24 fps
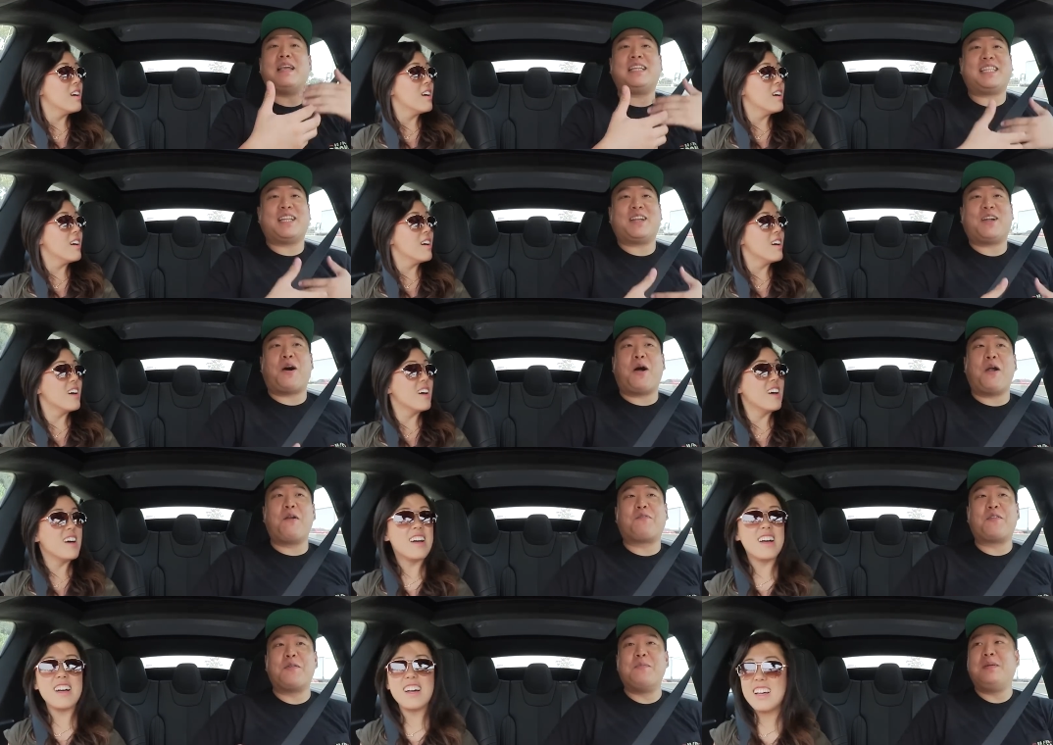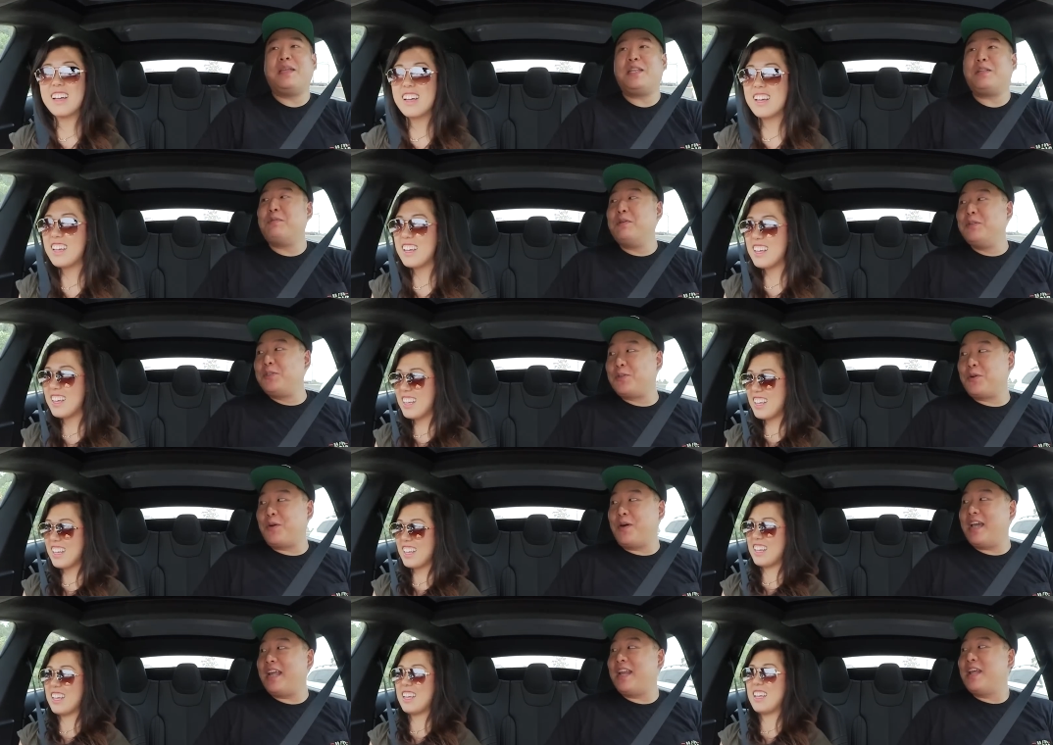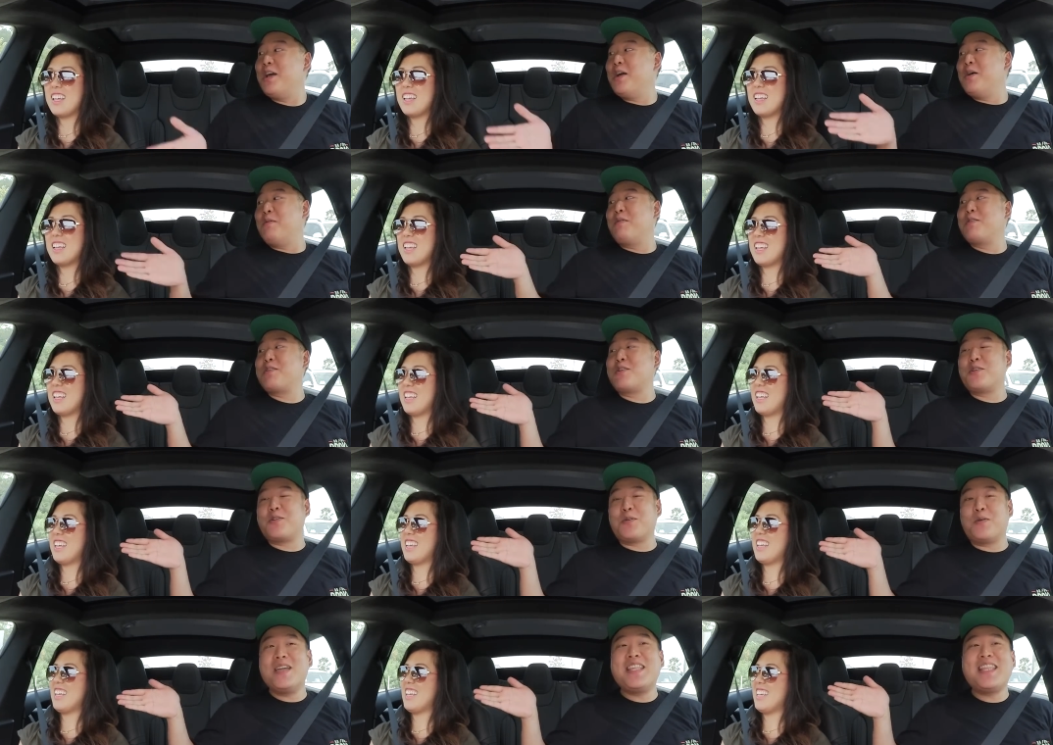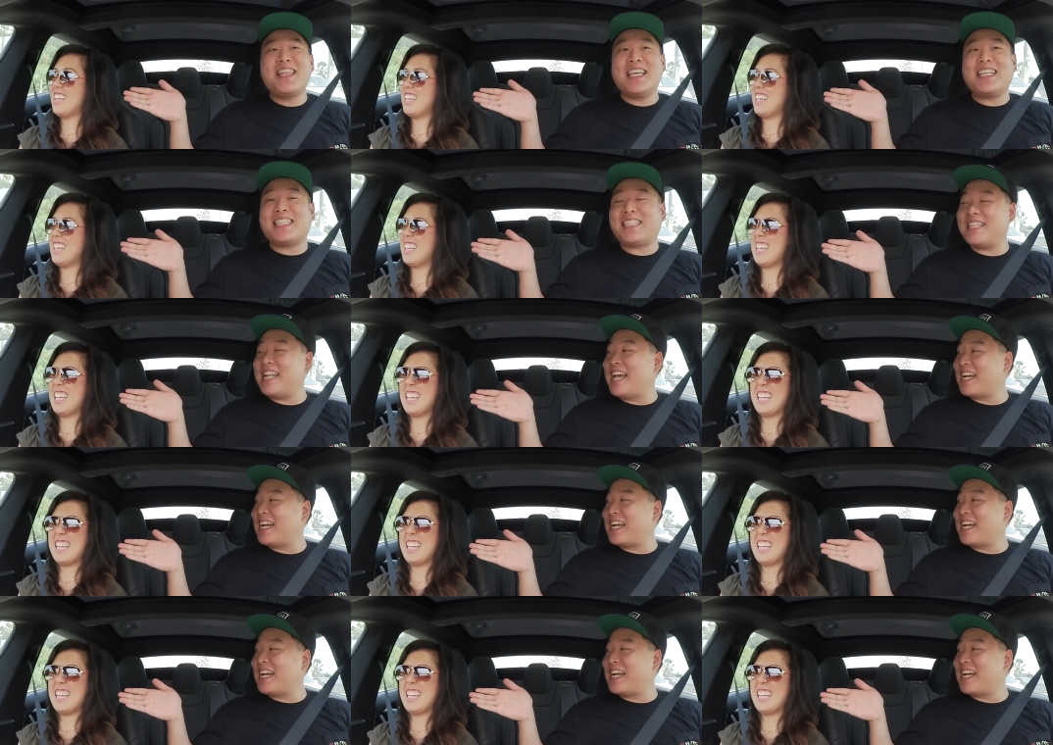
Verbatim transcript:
Speaker 1: makes it hard for me to enjoy it when you're doing this